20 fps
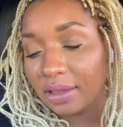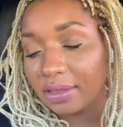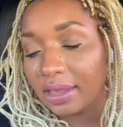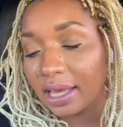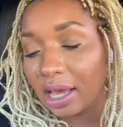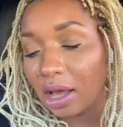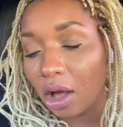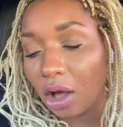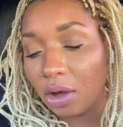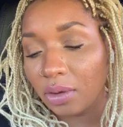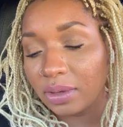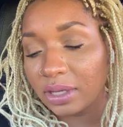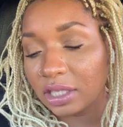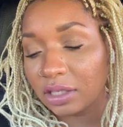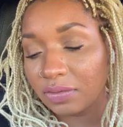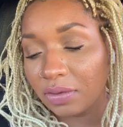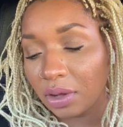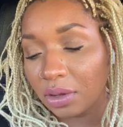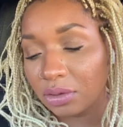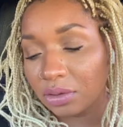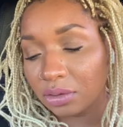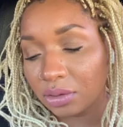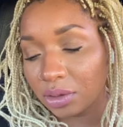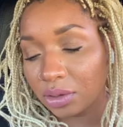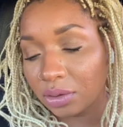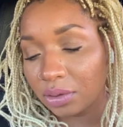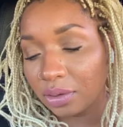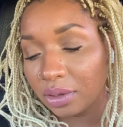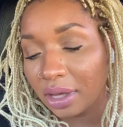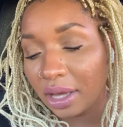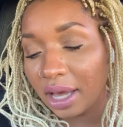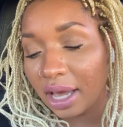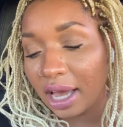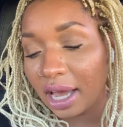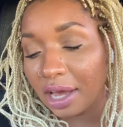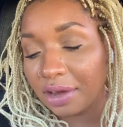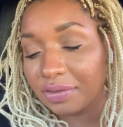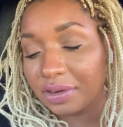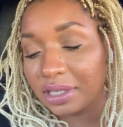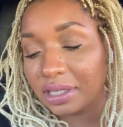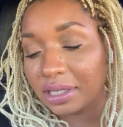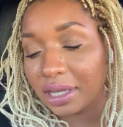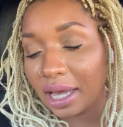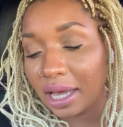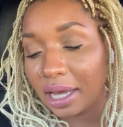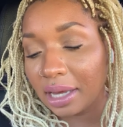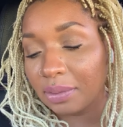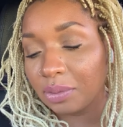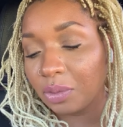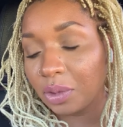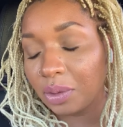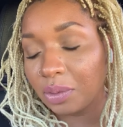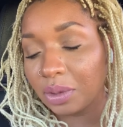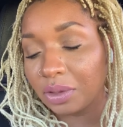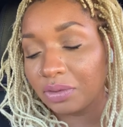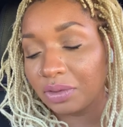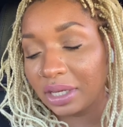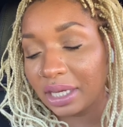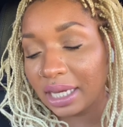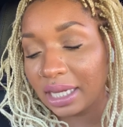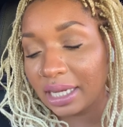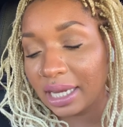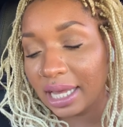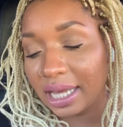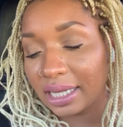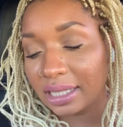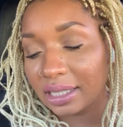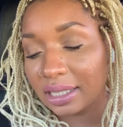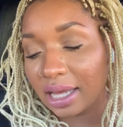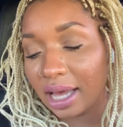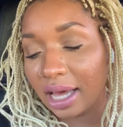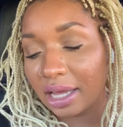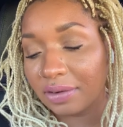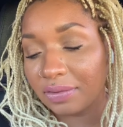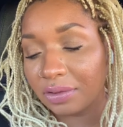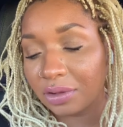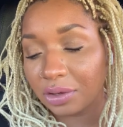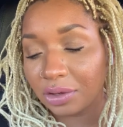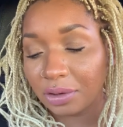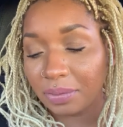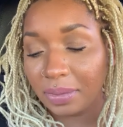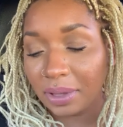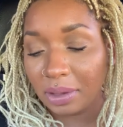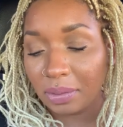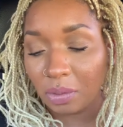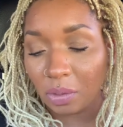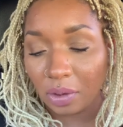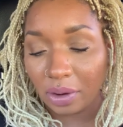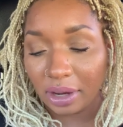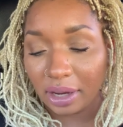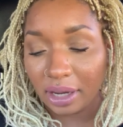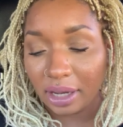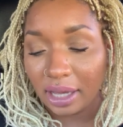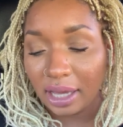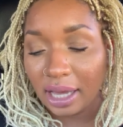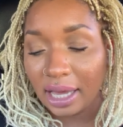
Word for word: They always fell through. Every time we would reconnect, I'd flirt a bit more.